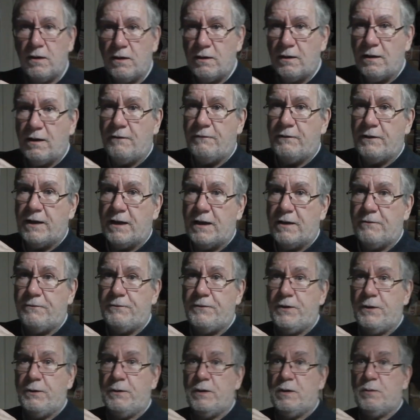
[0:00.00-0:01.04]
having had a
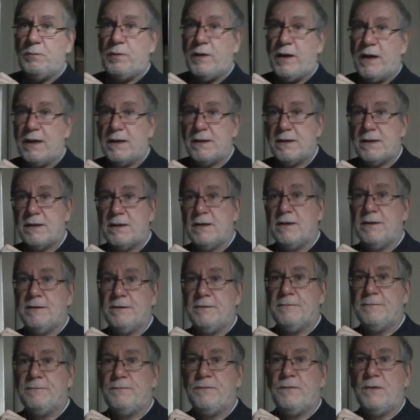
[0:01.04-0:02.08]
few in the past.
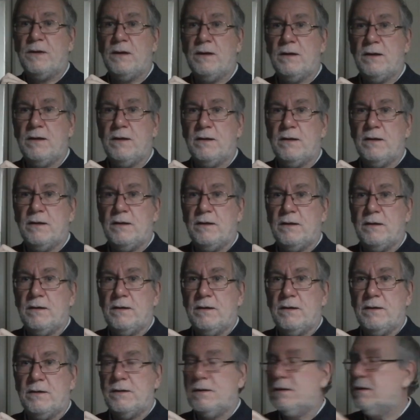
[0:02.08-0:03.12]

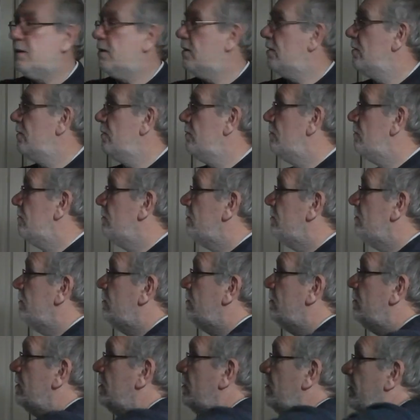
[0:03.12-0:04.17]
So
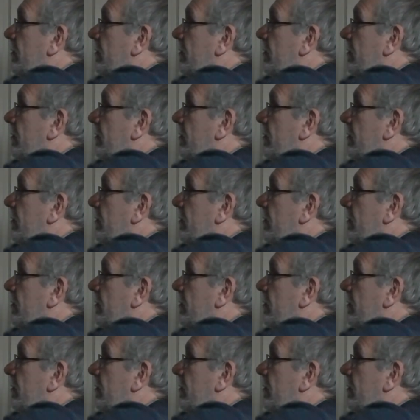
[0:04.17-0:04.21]
one of my